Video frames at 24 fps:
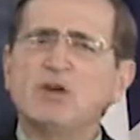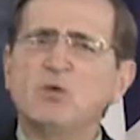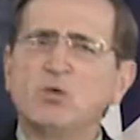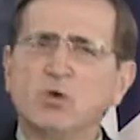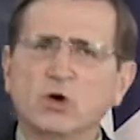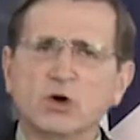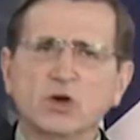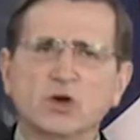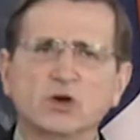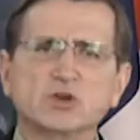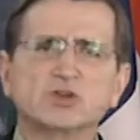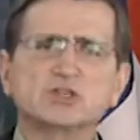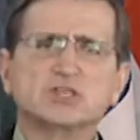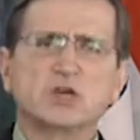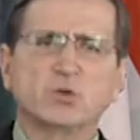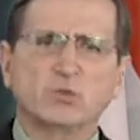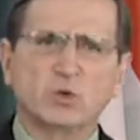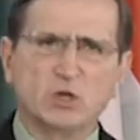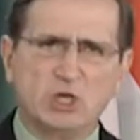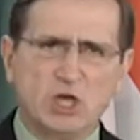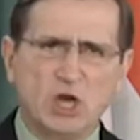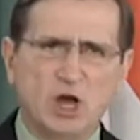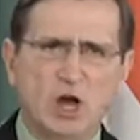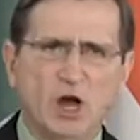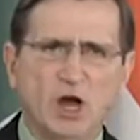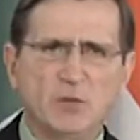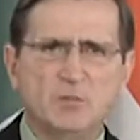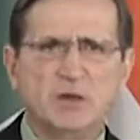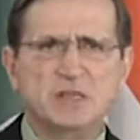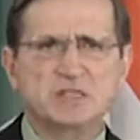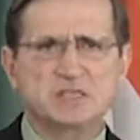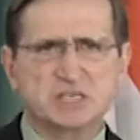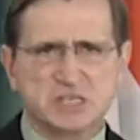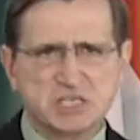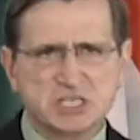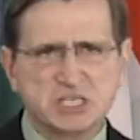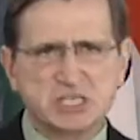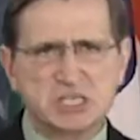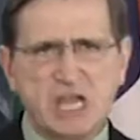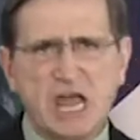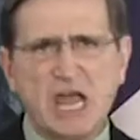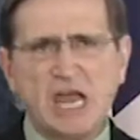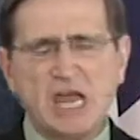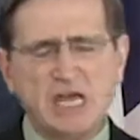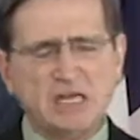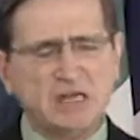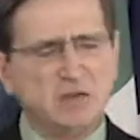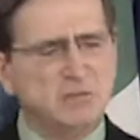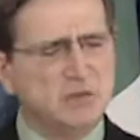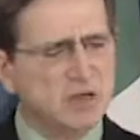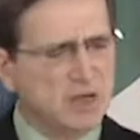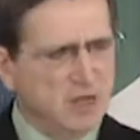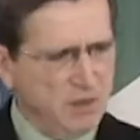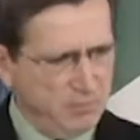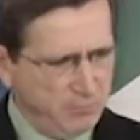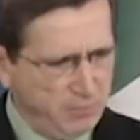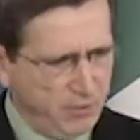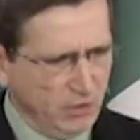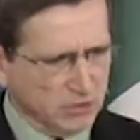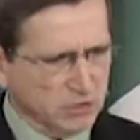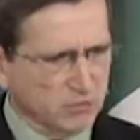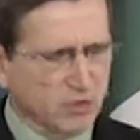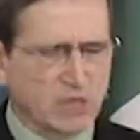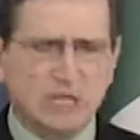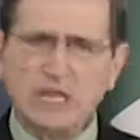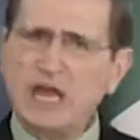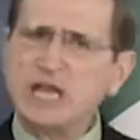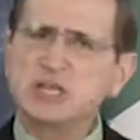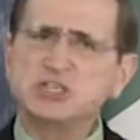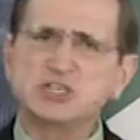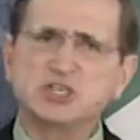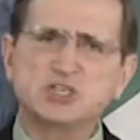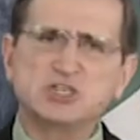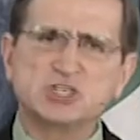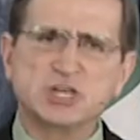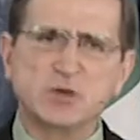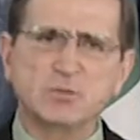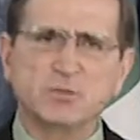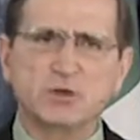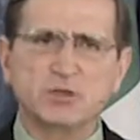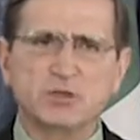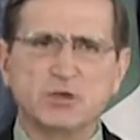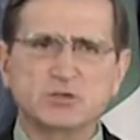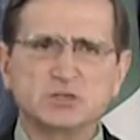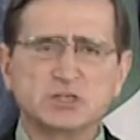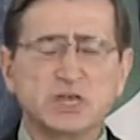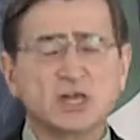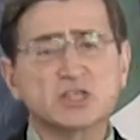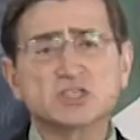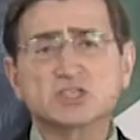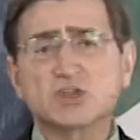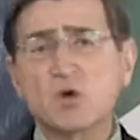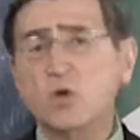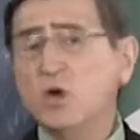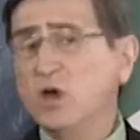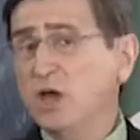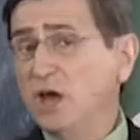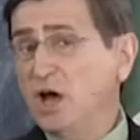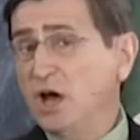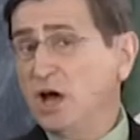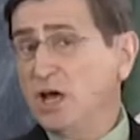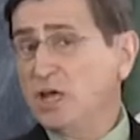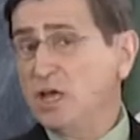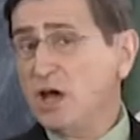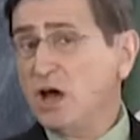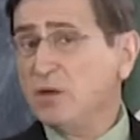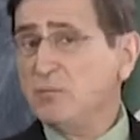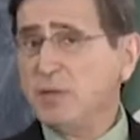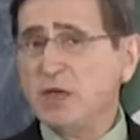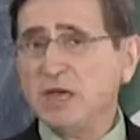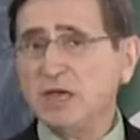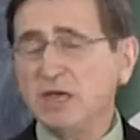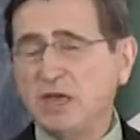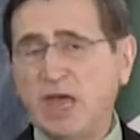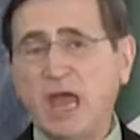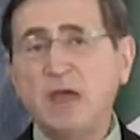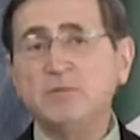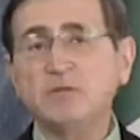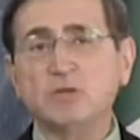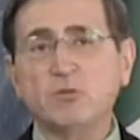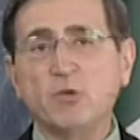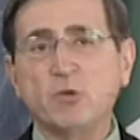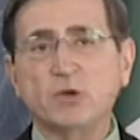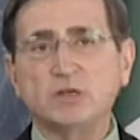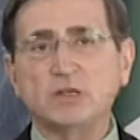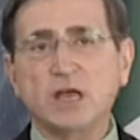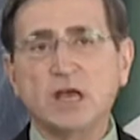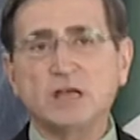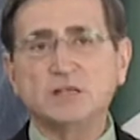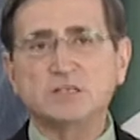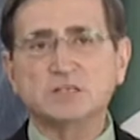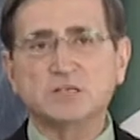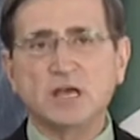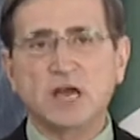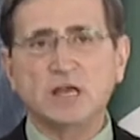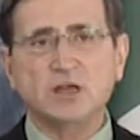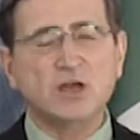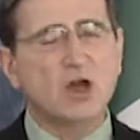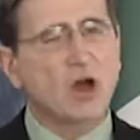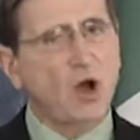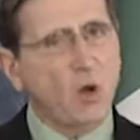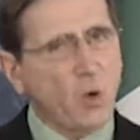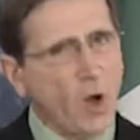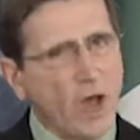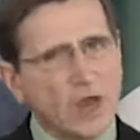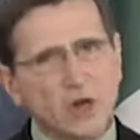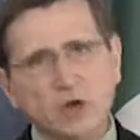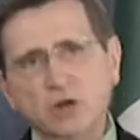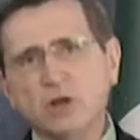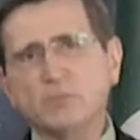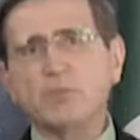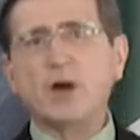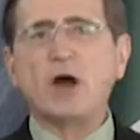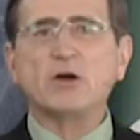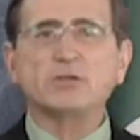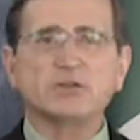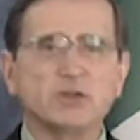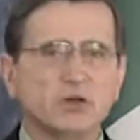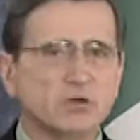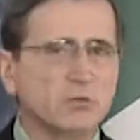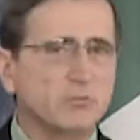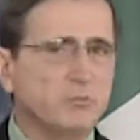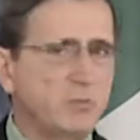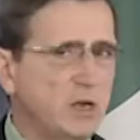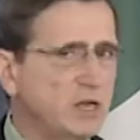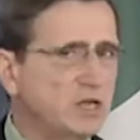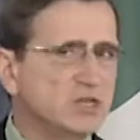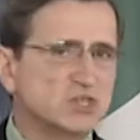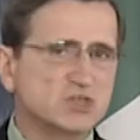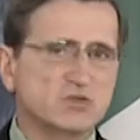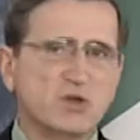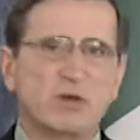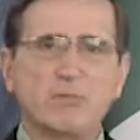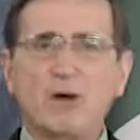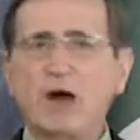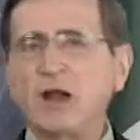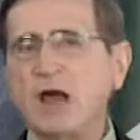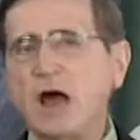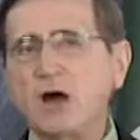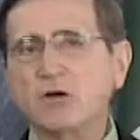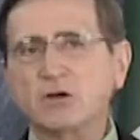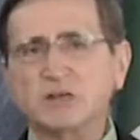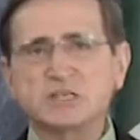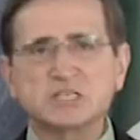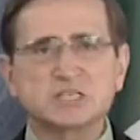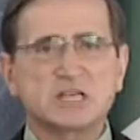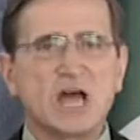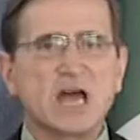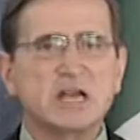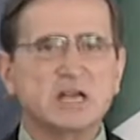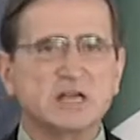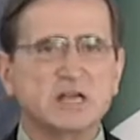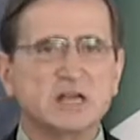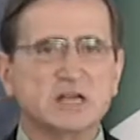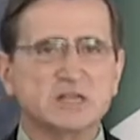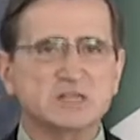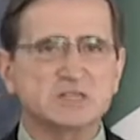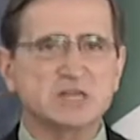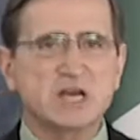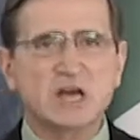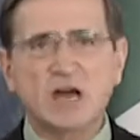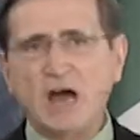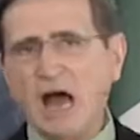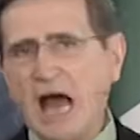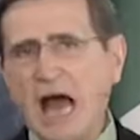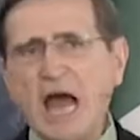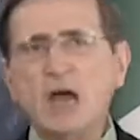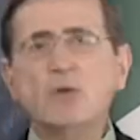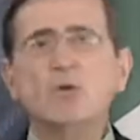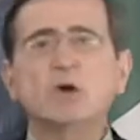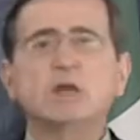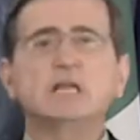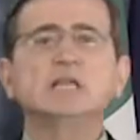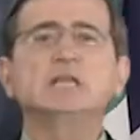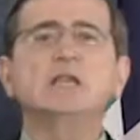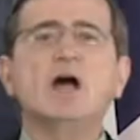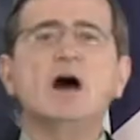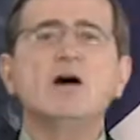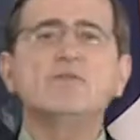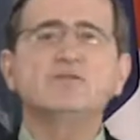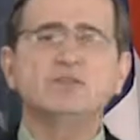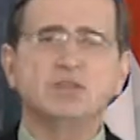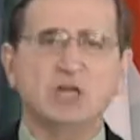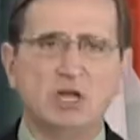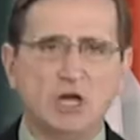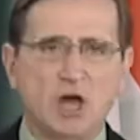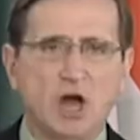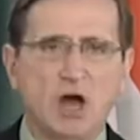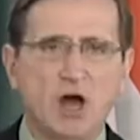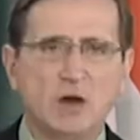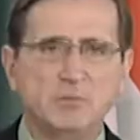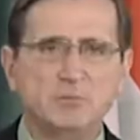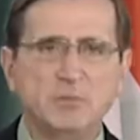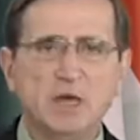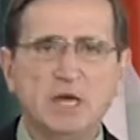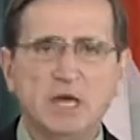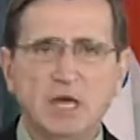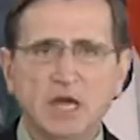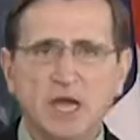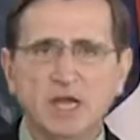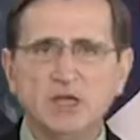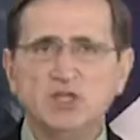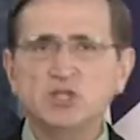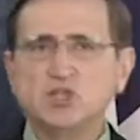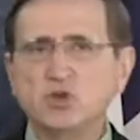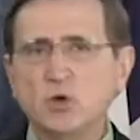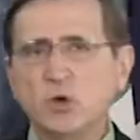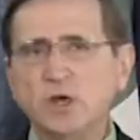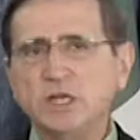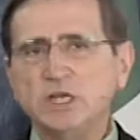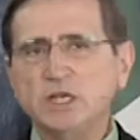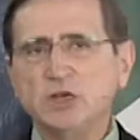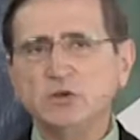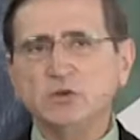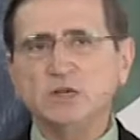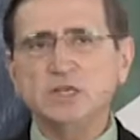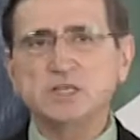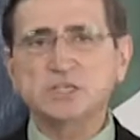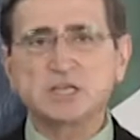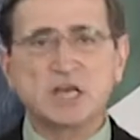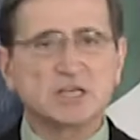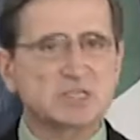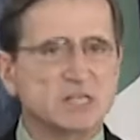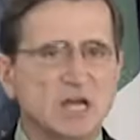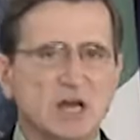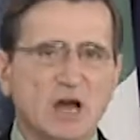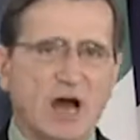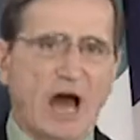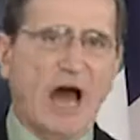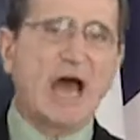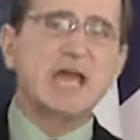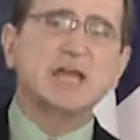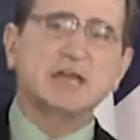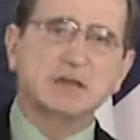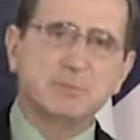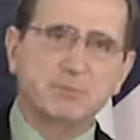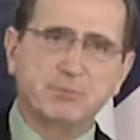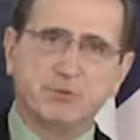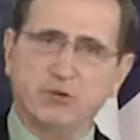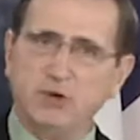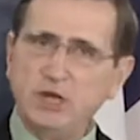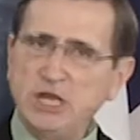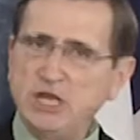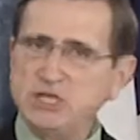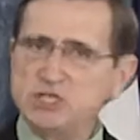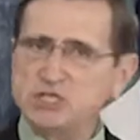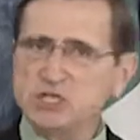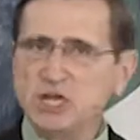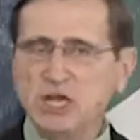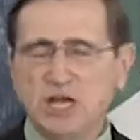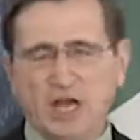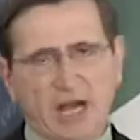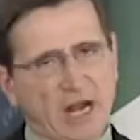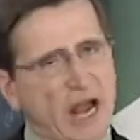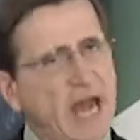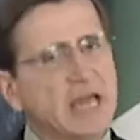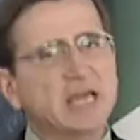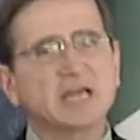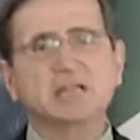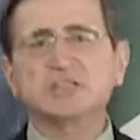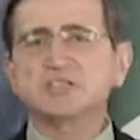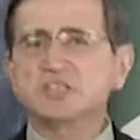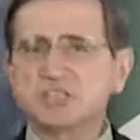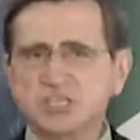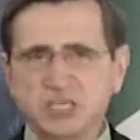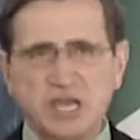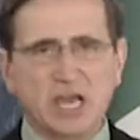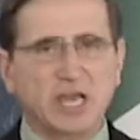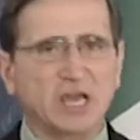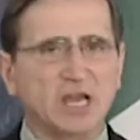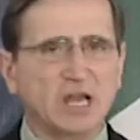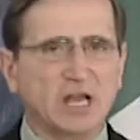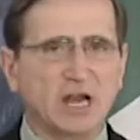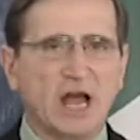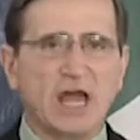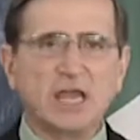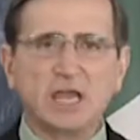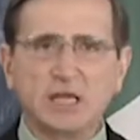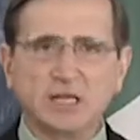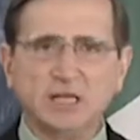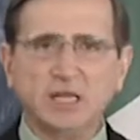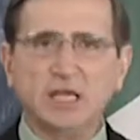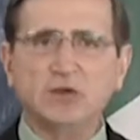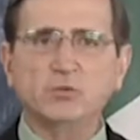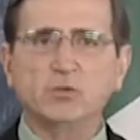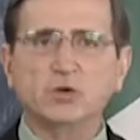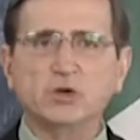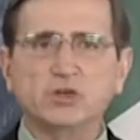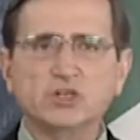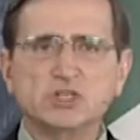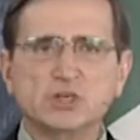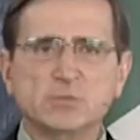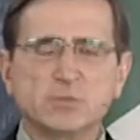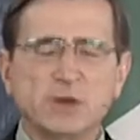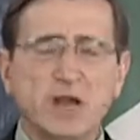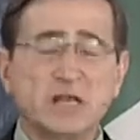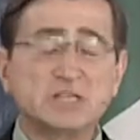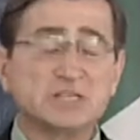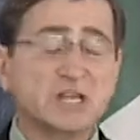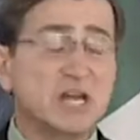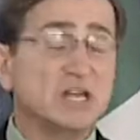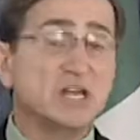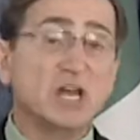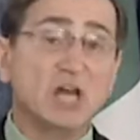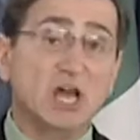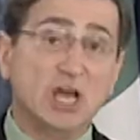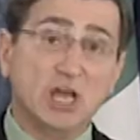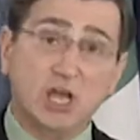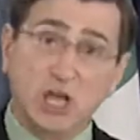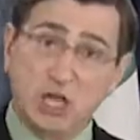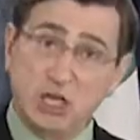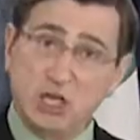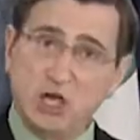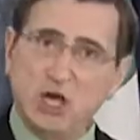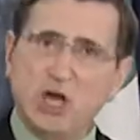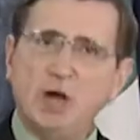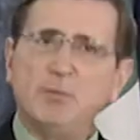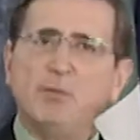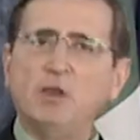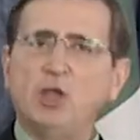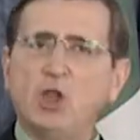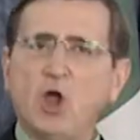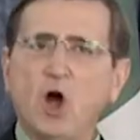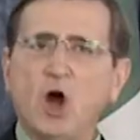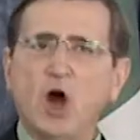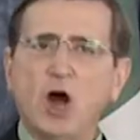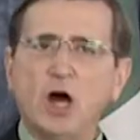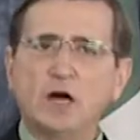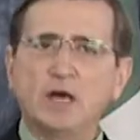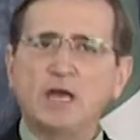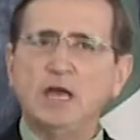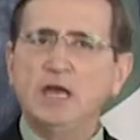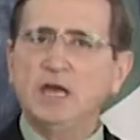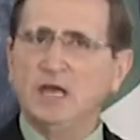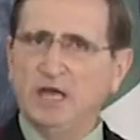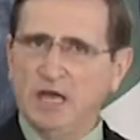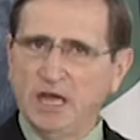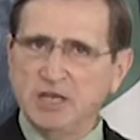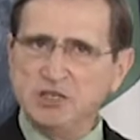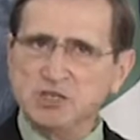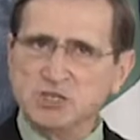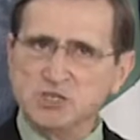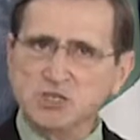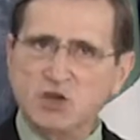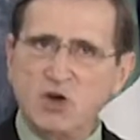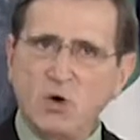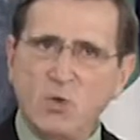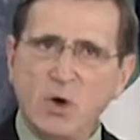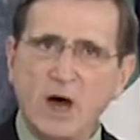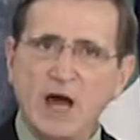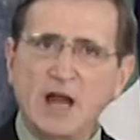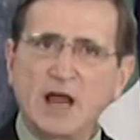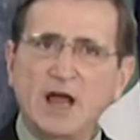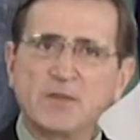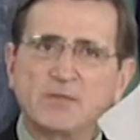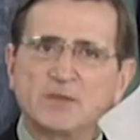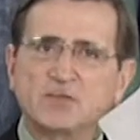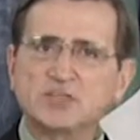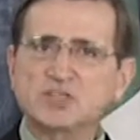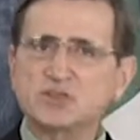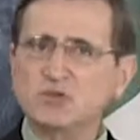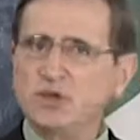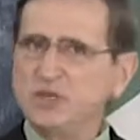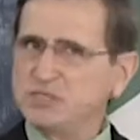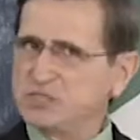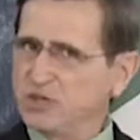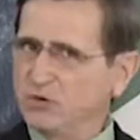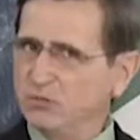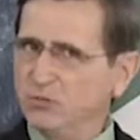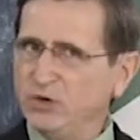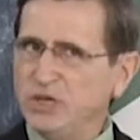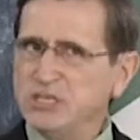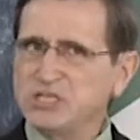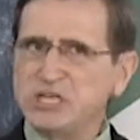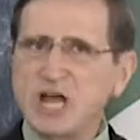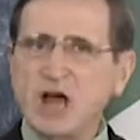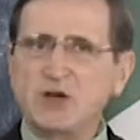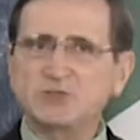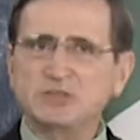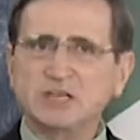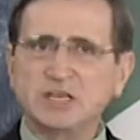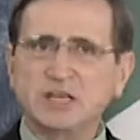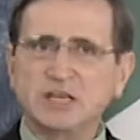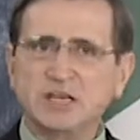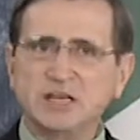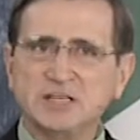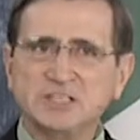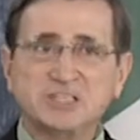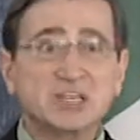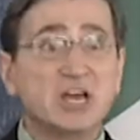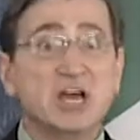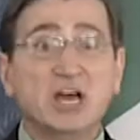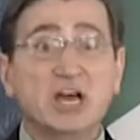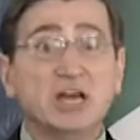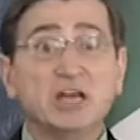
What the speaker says: workers that would come and sustain and build a relationship with those kids. So a young man came to me one day and said, "Oh, I heard about your ministry, about how excited it is. I would love to come and join you." He says, "I can preach and I can sing and I can lead worship." And I said, "Can you come along and just go out on the streets and reach out to kids?